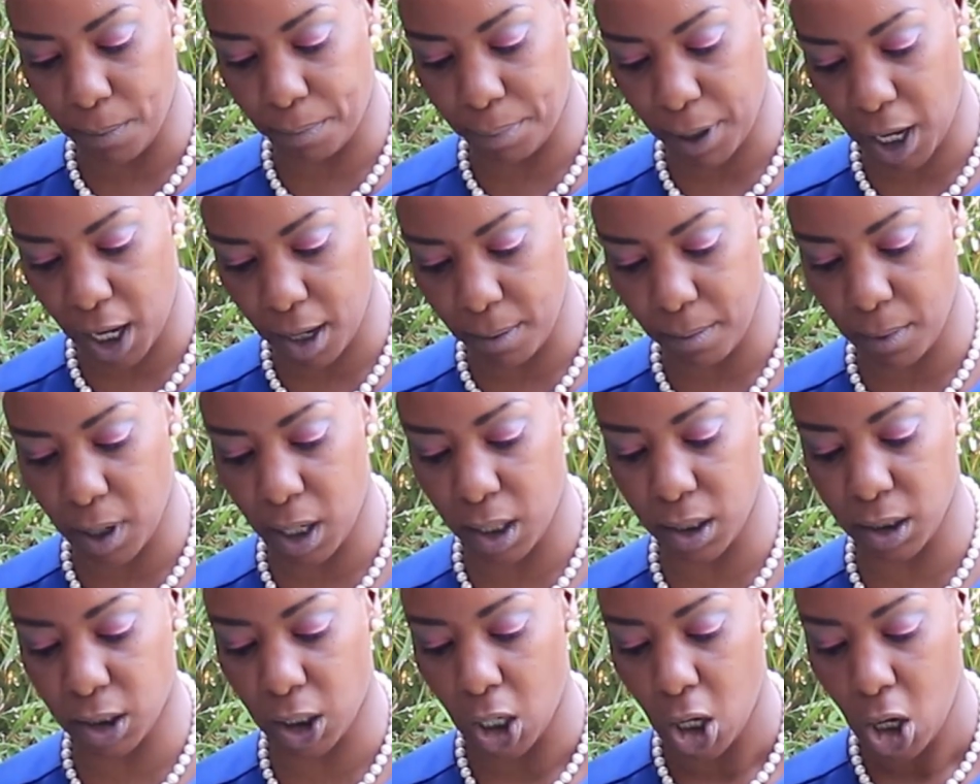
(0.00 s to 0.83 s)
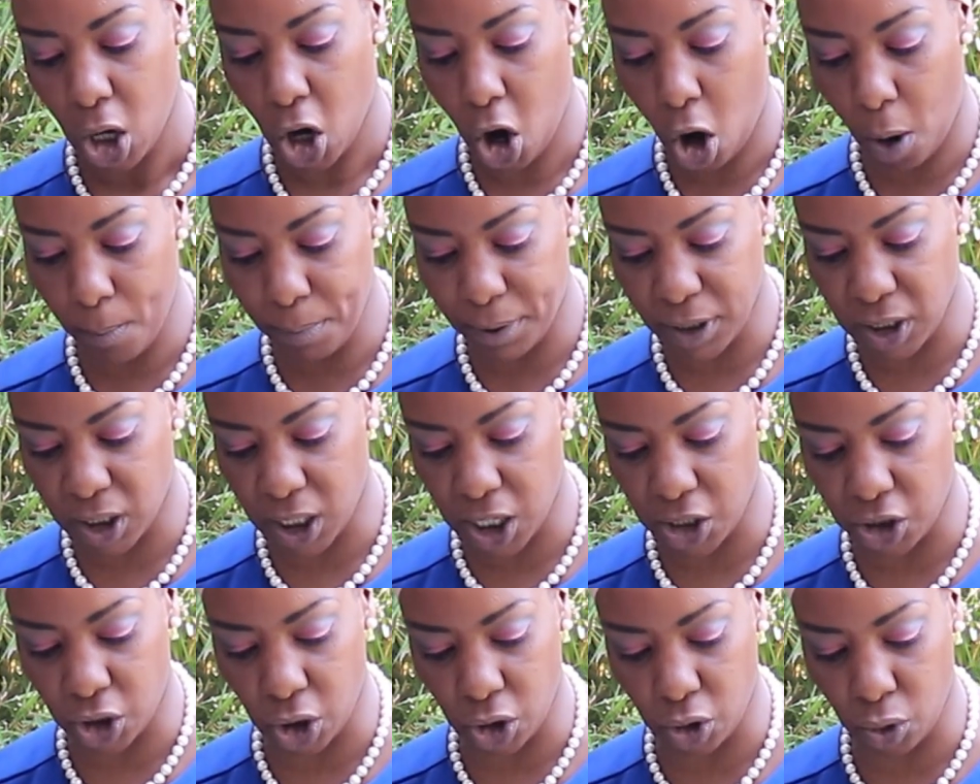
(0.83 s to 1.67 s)
payment
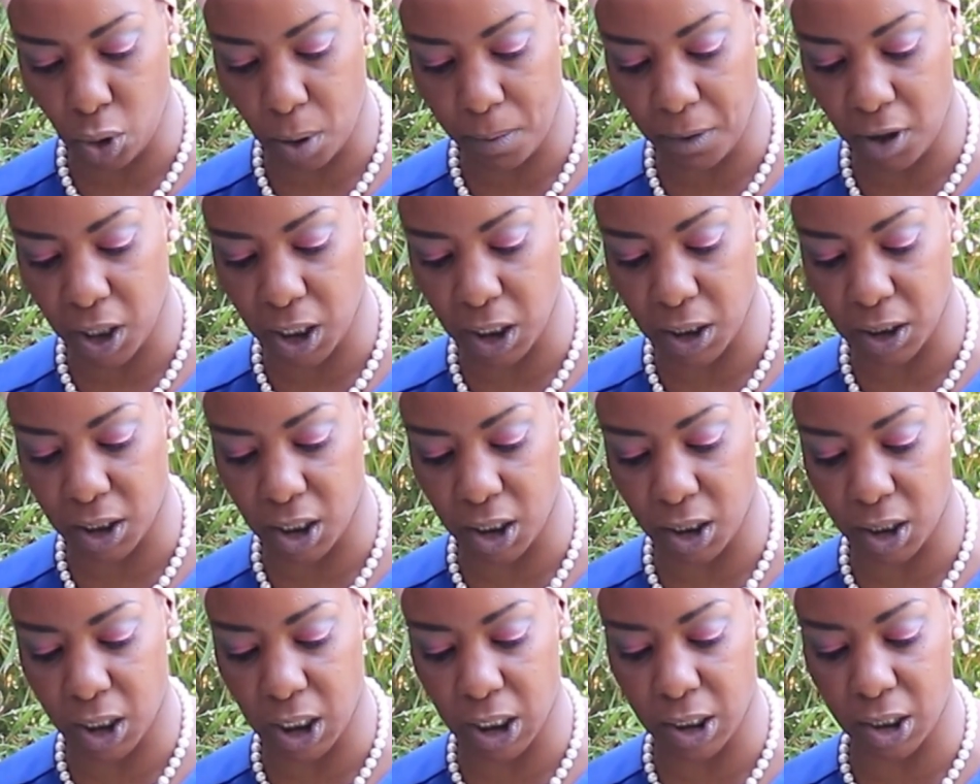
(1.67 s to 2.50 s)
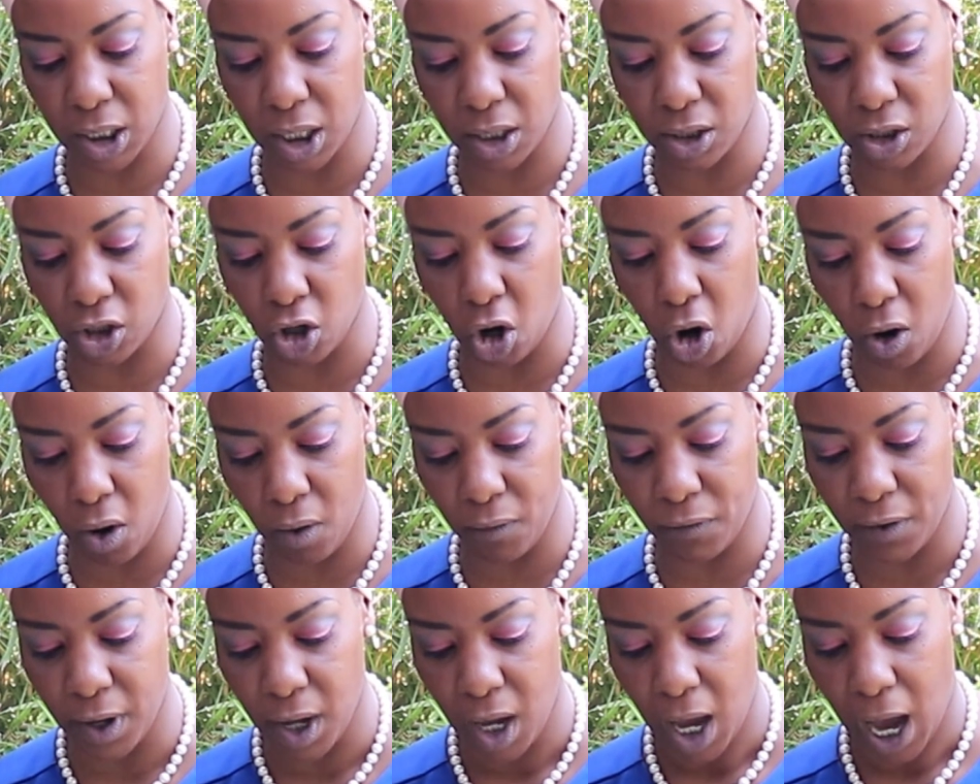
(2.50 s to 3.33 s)
compensation to American citizens
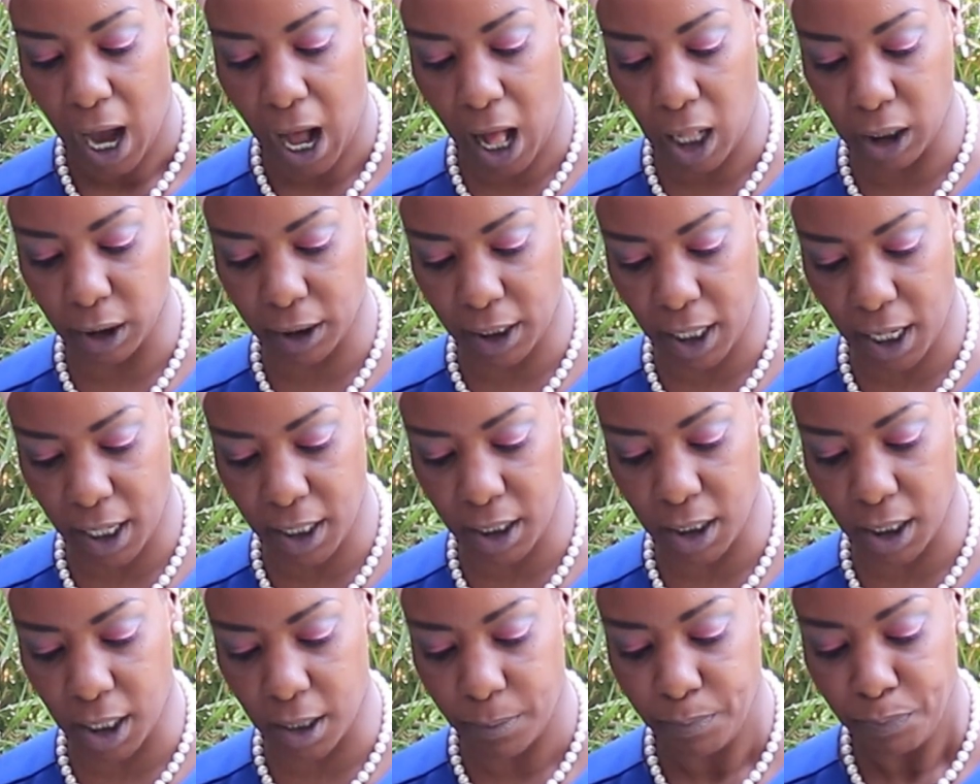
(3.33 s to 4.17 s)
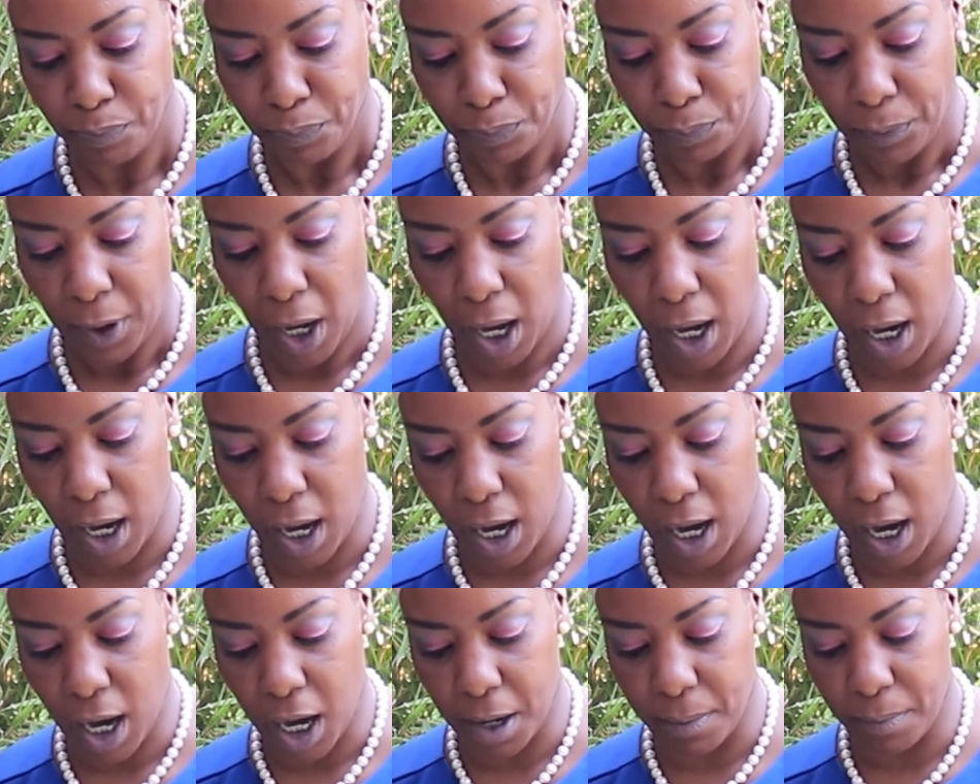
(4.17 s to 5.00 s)
of Al-Qaeda,
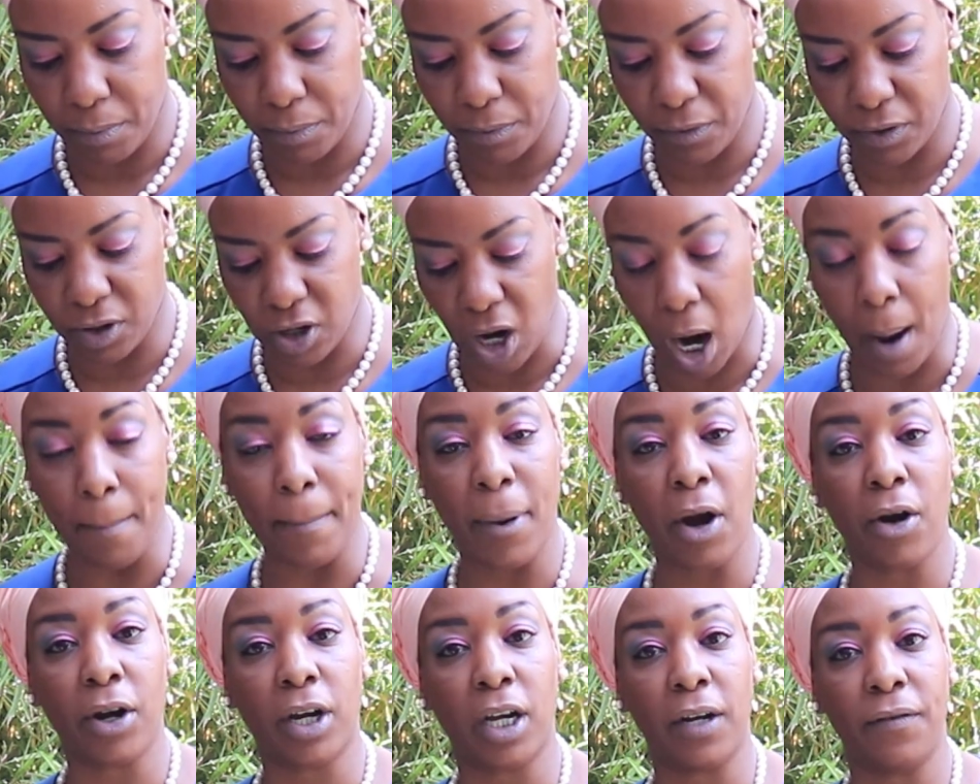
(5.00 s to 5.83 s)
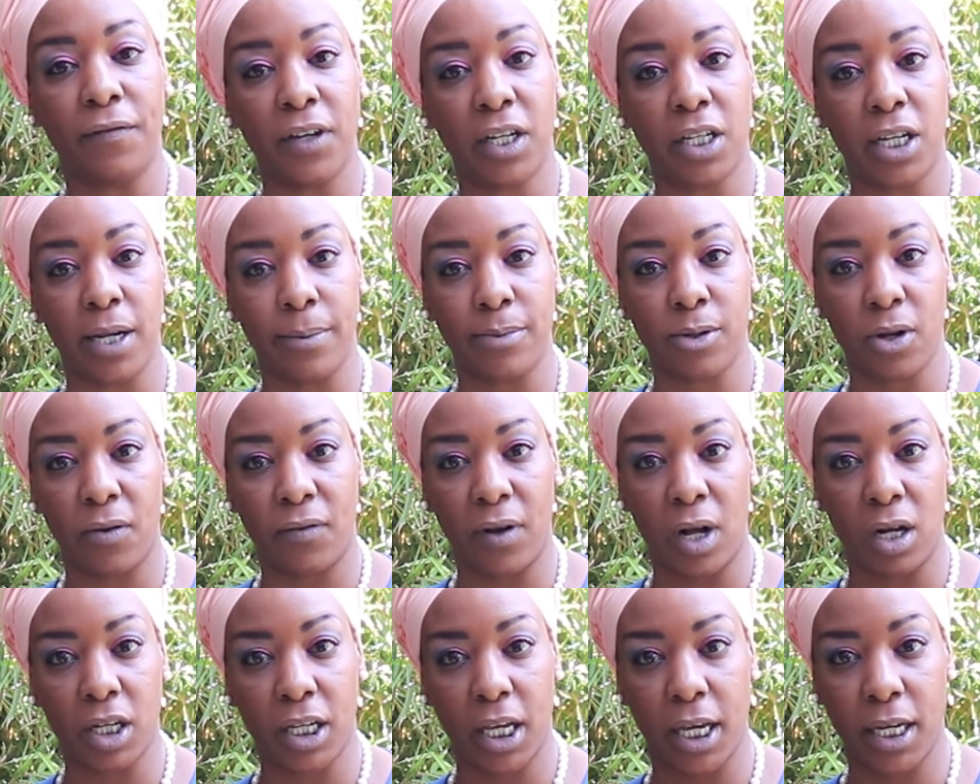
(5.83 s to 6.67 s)
American victims of
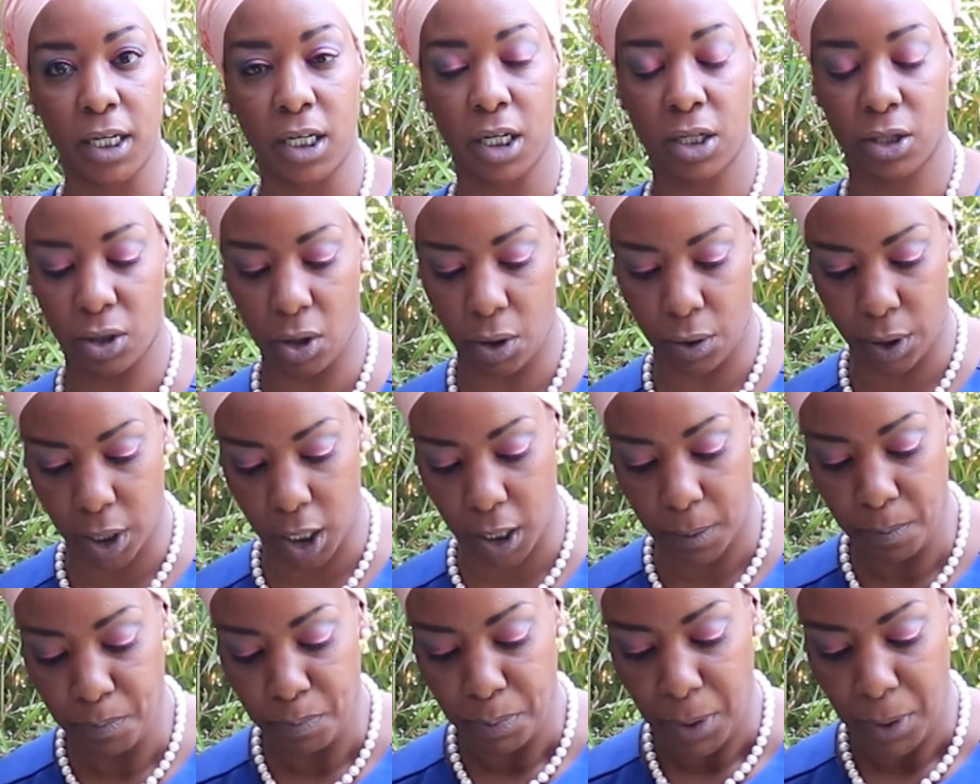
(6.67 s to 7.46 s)
Al-Qaeda, sorry.